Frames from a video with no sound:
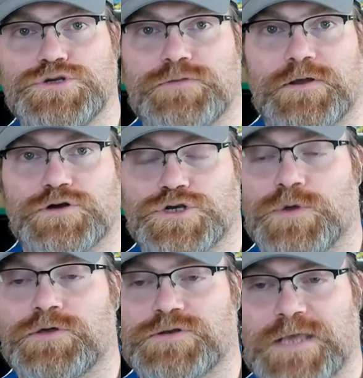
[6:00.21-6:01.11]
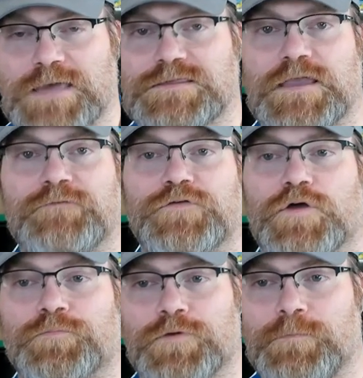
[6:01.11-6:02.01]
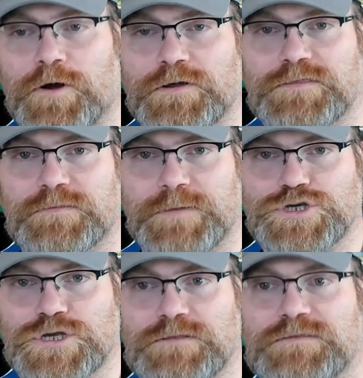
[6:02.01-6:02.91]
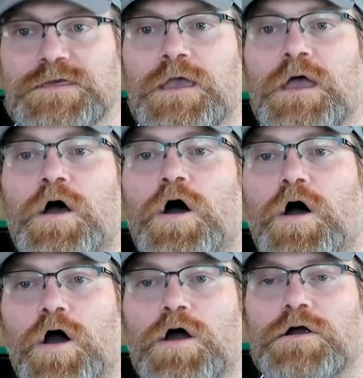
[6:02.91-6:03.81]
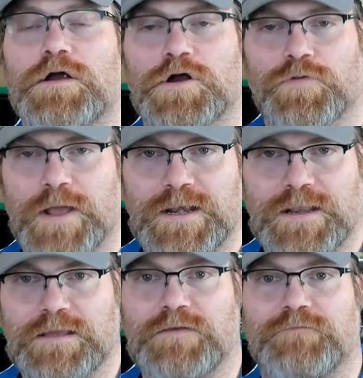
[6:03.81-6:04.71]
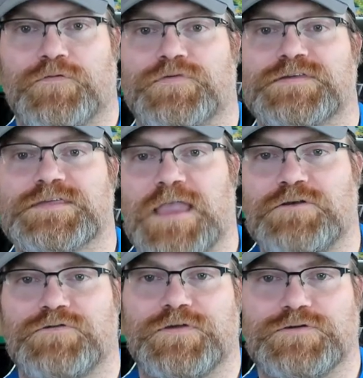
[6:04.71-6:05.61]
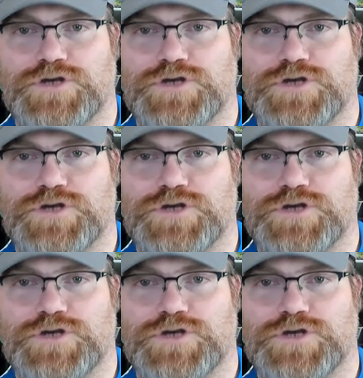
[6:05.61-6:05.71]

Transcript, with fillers: that are doing your testing for your pre-market submissions are accredited for the standard they're